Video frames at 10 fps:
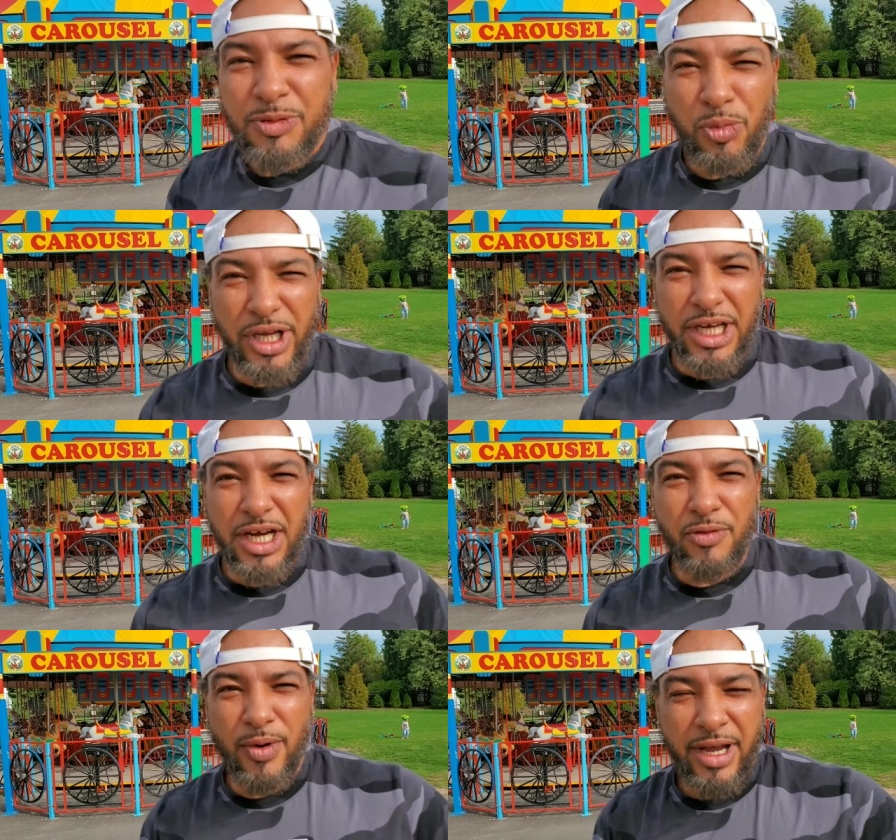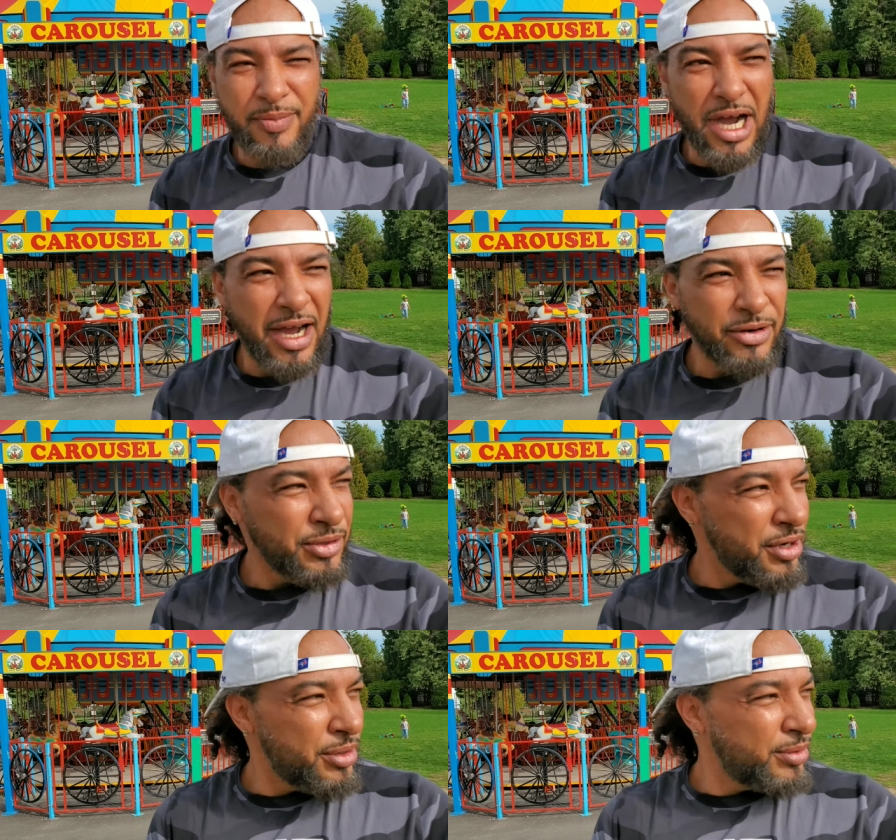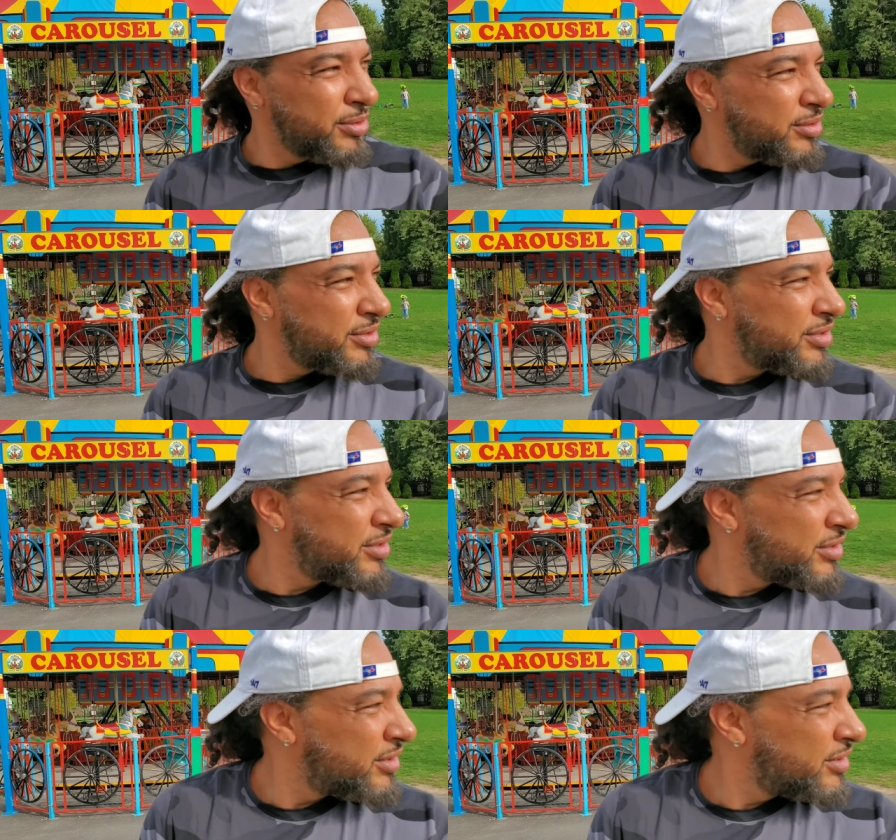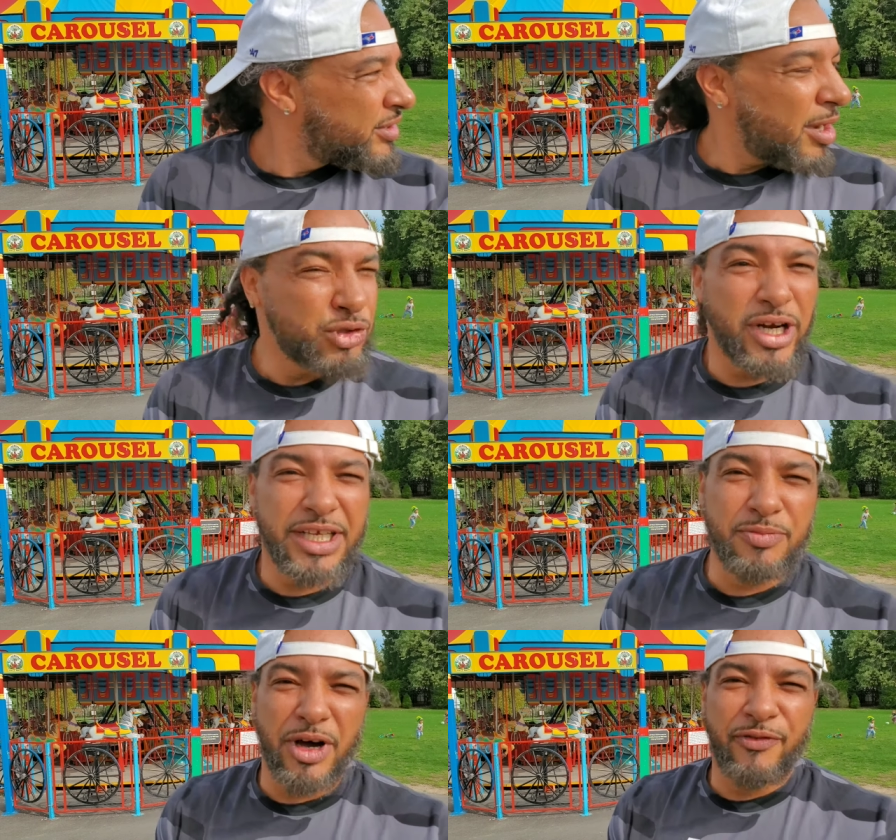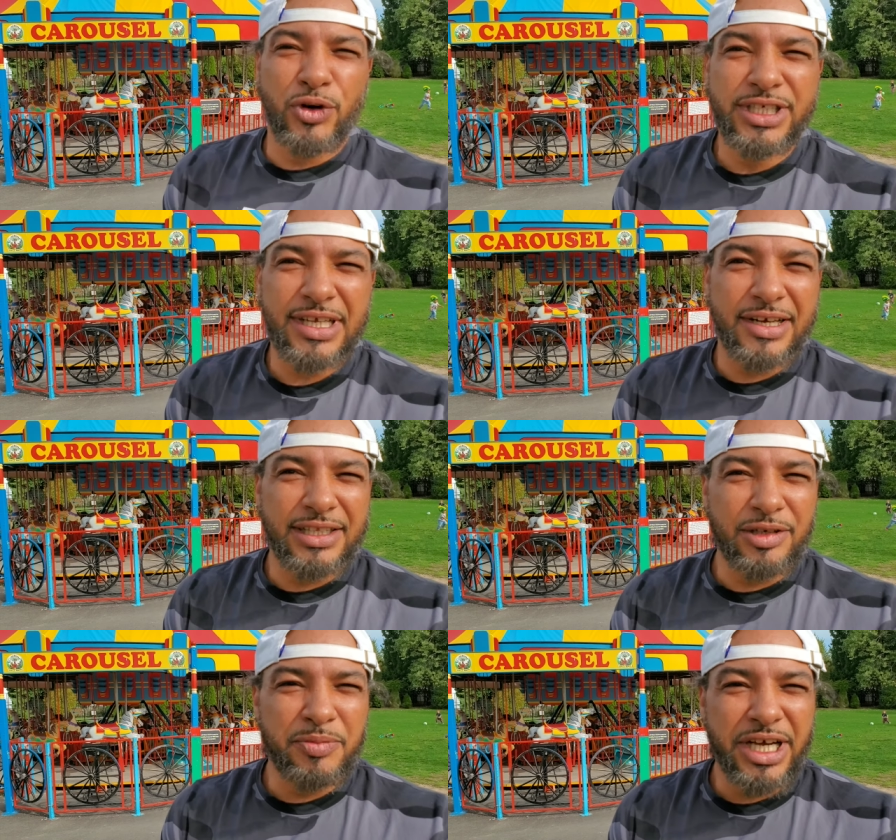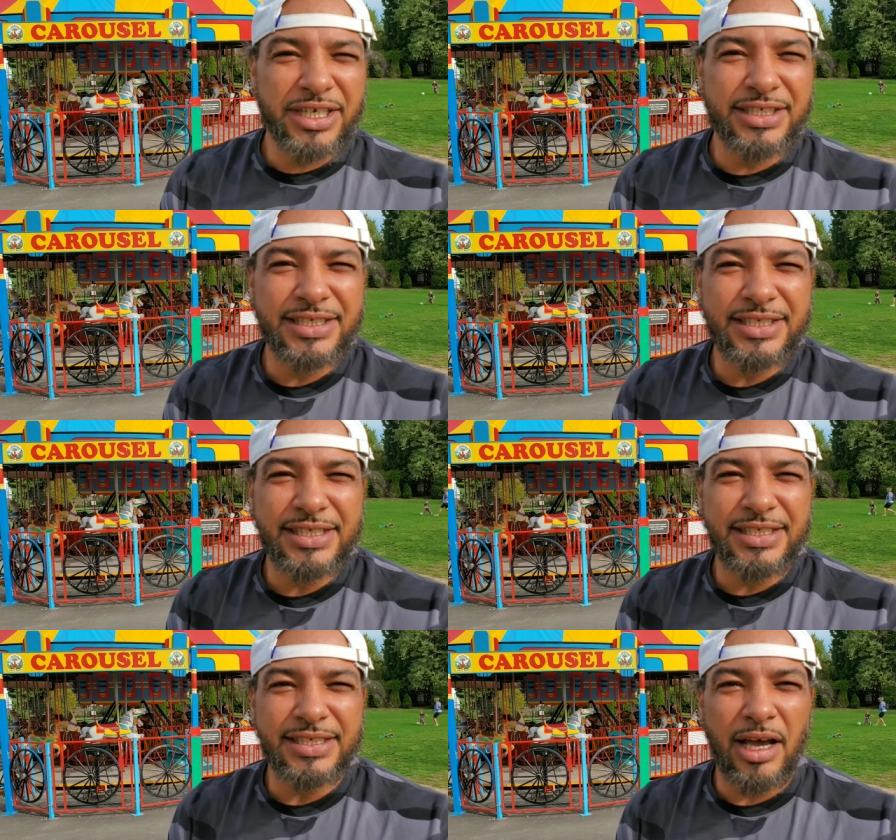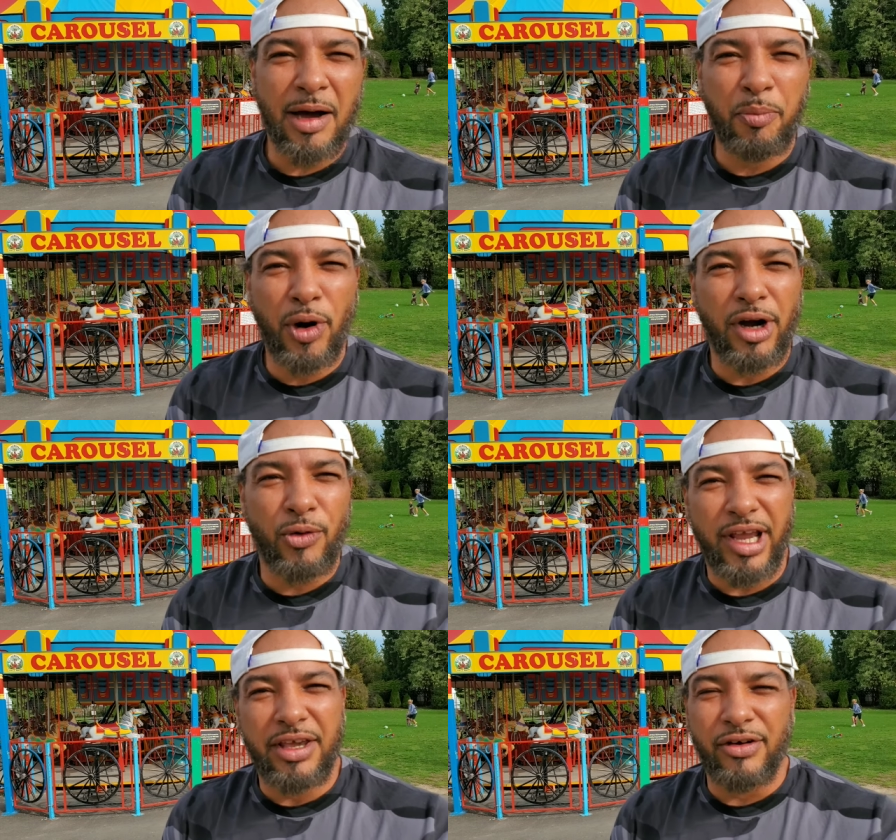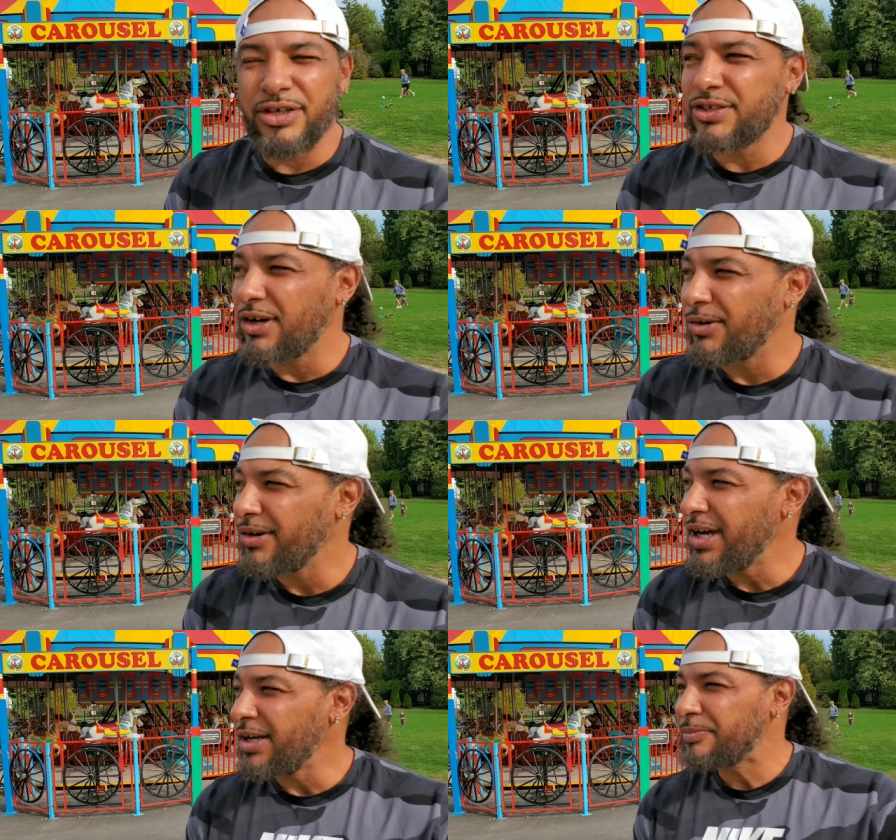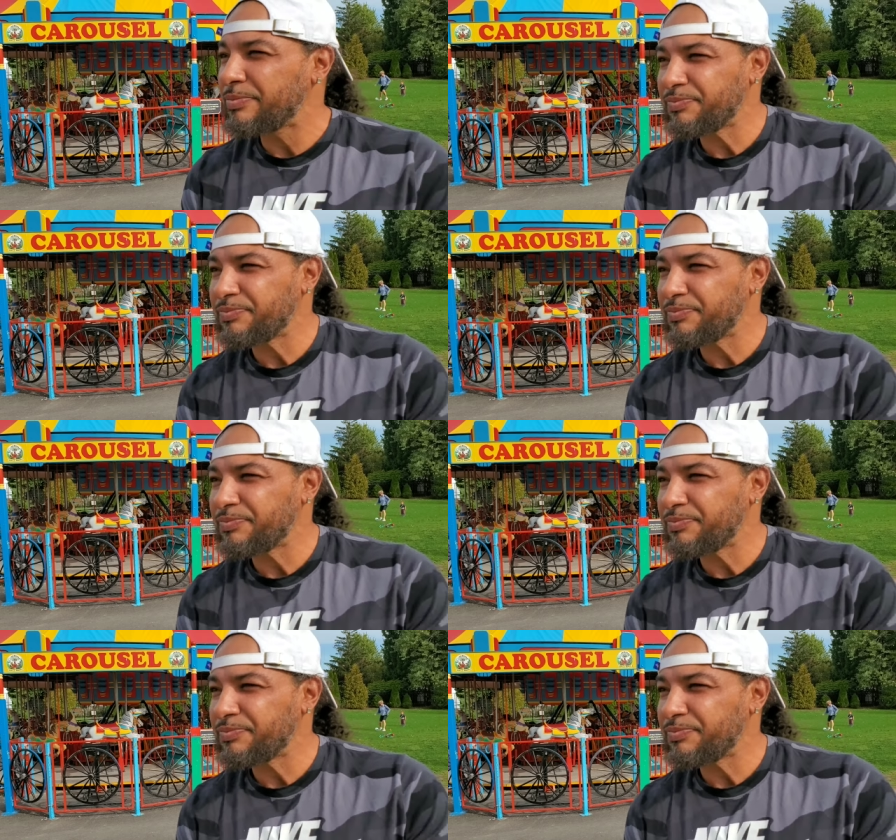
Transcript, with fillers: explaining it right, but I don't know. I'm trying to keep my voice down a little bit because this is a park with a carousel, right?